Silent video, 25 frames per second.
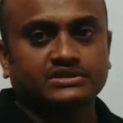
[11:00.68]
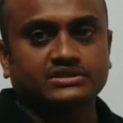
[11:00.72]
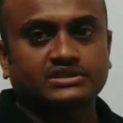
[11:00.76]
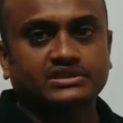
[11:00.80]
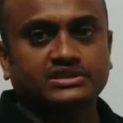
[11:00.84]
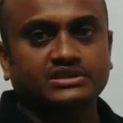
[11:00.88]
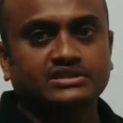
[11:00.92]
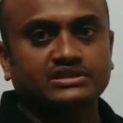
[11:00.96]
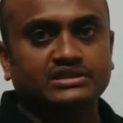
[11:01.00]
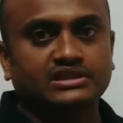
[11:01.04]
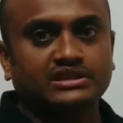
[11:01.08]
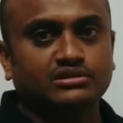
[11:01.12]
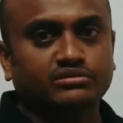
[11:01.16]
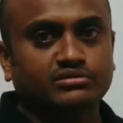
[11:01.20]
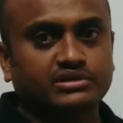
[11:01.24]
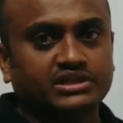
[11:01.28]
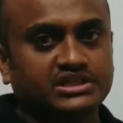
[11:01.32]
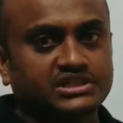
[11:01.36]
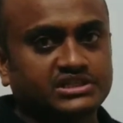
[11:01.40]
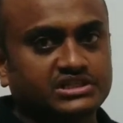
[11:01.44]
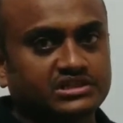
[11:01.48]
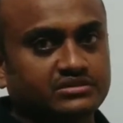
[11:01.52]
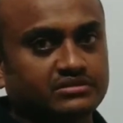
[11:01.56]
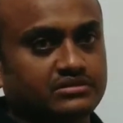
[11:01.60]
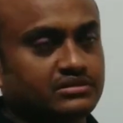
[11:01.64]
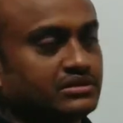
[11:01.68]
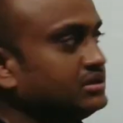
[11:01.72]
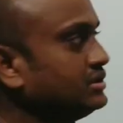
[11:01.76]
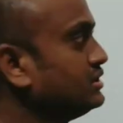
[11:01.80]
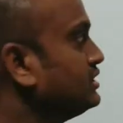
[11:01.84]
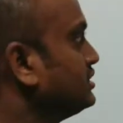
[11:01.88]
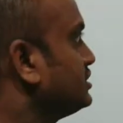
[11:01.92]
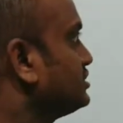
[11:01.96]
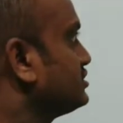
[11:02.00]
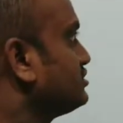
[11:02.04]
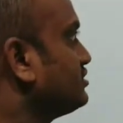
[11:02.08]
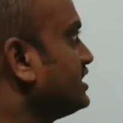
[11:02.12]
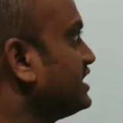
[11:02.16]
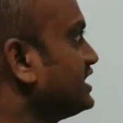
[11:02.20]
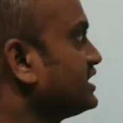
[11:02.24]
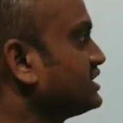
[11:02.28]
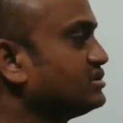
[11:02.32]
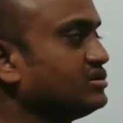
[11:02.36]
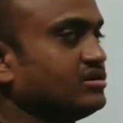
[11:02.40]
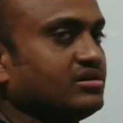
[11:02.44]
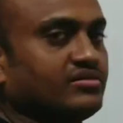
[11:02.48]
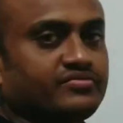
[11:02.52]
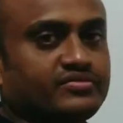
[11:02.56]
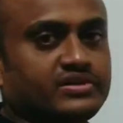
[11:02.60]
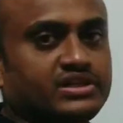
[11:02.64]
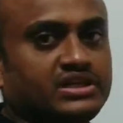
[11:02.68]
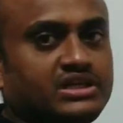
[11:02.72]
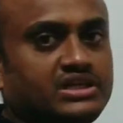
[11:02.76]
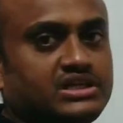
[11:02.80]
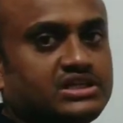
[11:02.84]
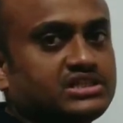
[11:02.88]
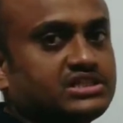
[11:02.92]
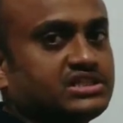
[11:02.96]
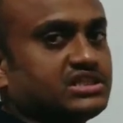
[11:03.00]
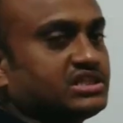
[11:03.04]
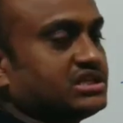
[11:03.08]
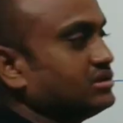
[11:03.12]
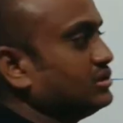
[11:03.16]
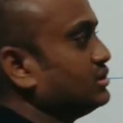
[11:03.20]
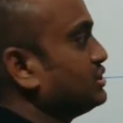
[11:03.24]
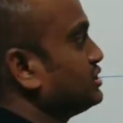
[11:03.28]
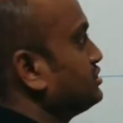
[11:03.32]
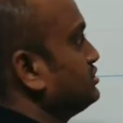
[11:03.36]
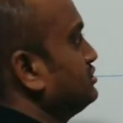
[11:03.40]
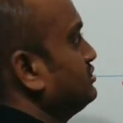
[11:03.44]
Signal notation. So x of t is equal